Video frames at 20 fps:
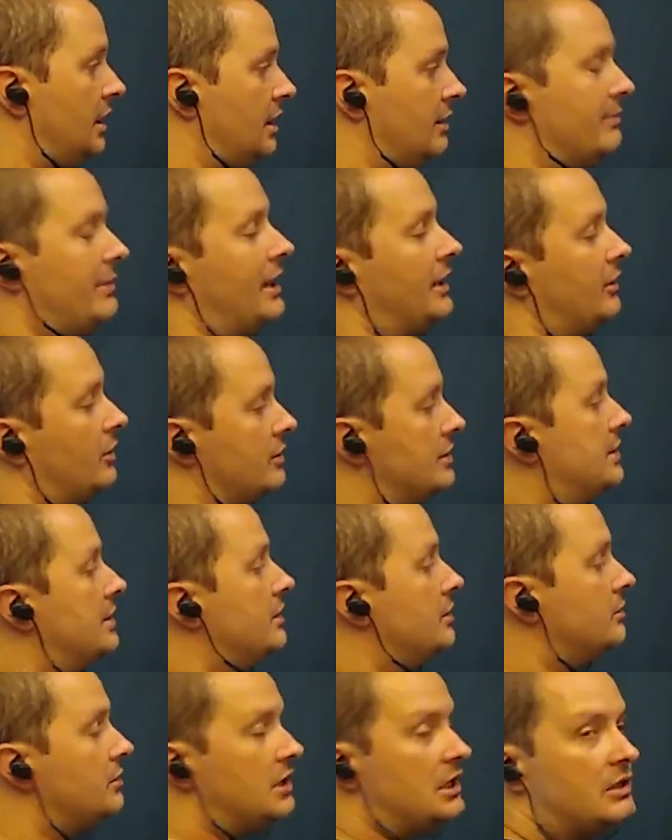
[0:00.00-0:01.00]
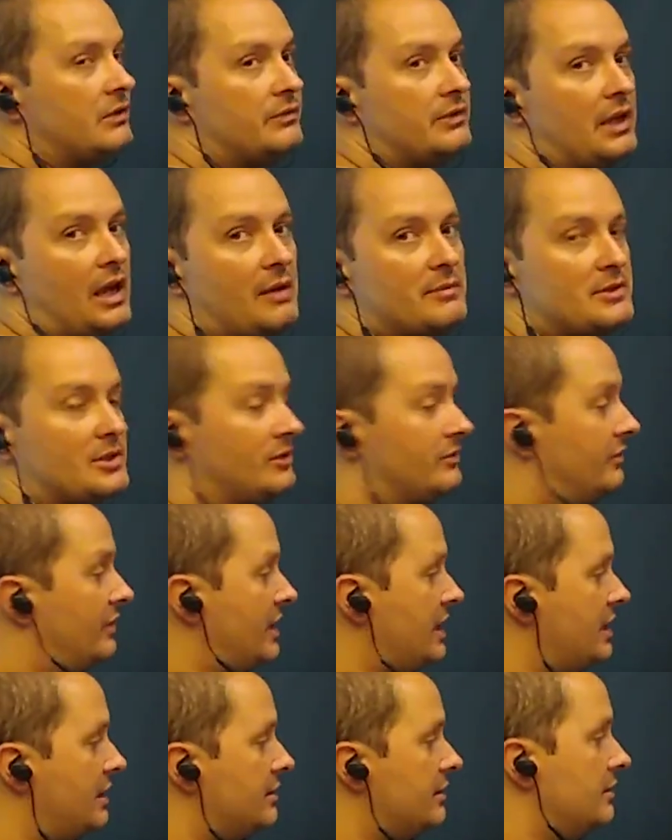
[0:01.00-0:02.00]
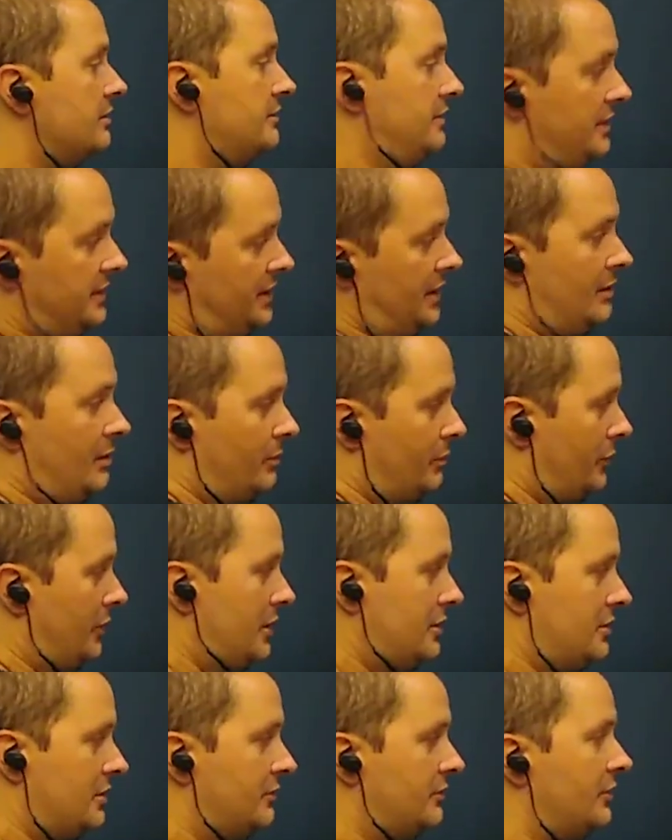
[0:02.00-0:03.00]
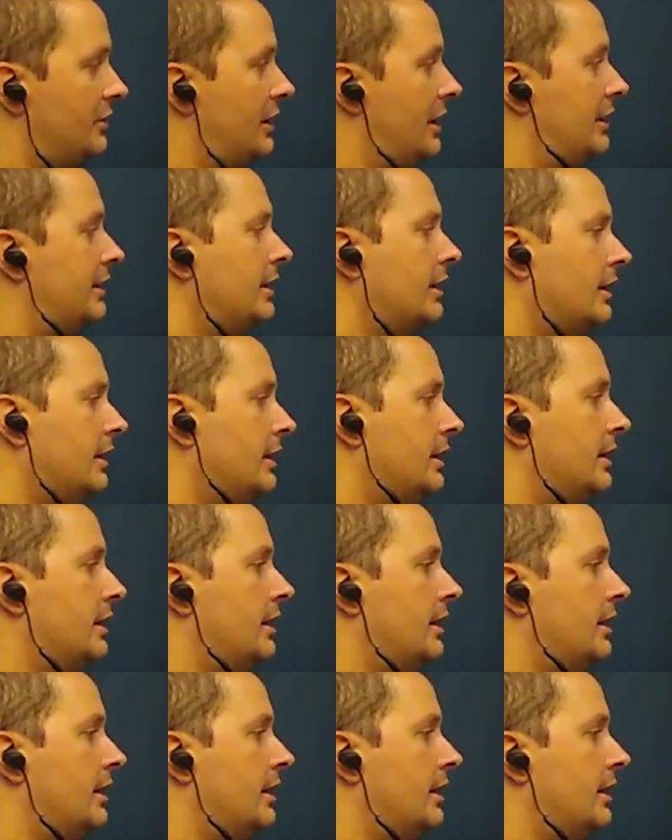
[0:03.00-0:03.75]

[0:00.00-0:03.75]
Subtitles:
And by continuity of the absolute value of the sum operation, if you like,